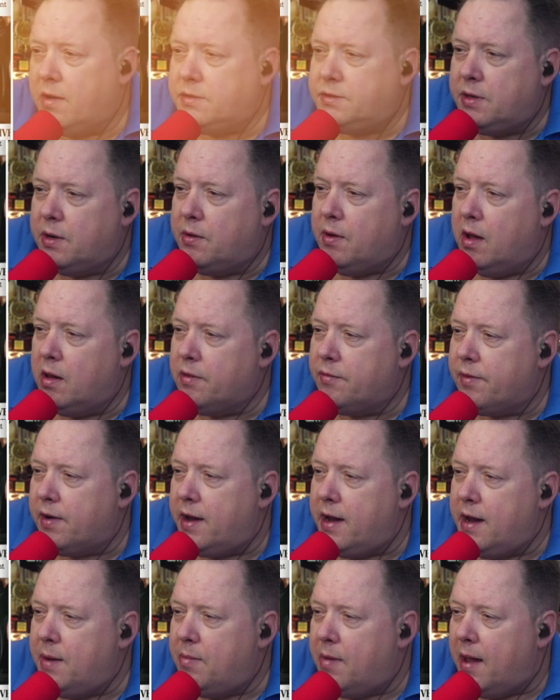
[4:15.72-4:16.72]
they're also all over
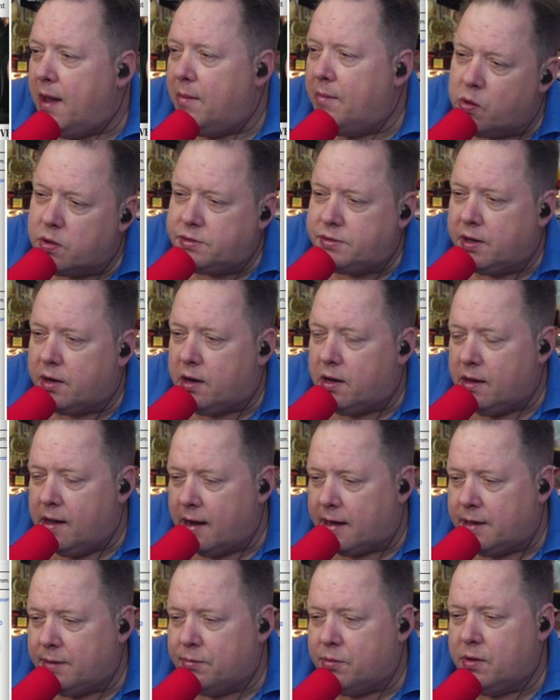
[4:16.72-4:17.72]
ebay of course they're
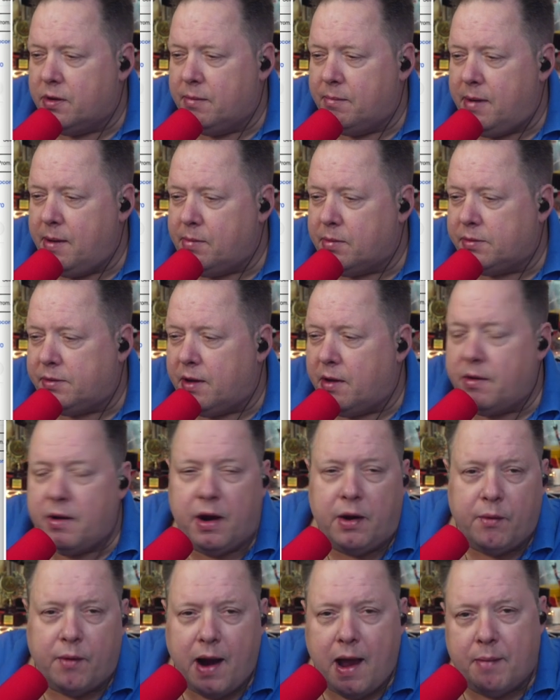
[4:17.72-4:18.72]
collectible and people don't
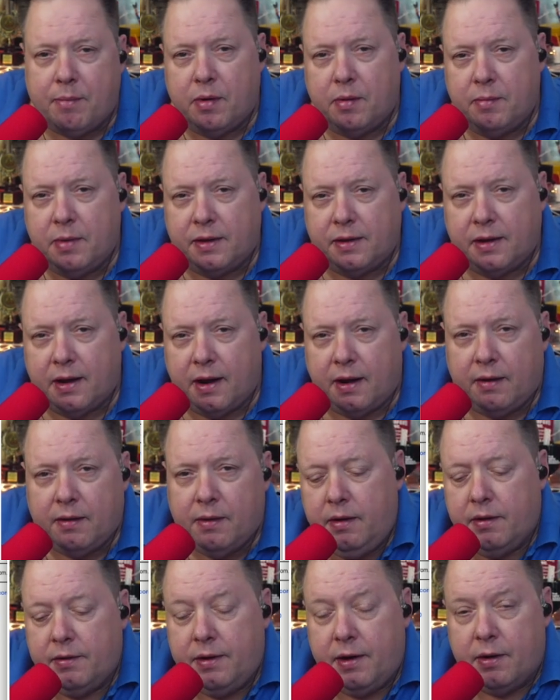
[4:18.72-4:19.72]
unwrap them and they
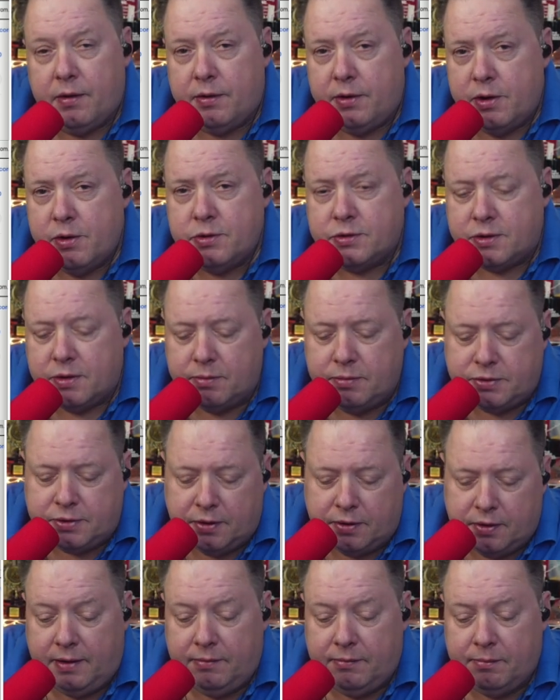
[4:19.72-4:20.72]
you know they don't use them so
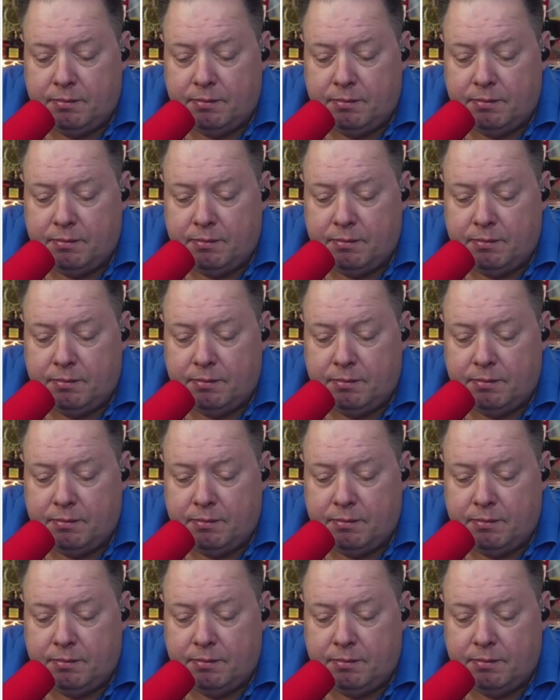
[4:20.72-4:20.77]
they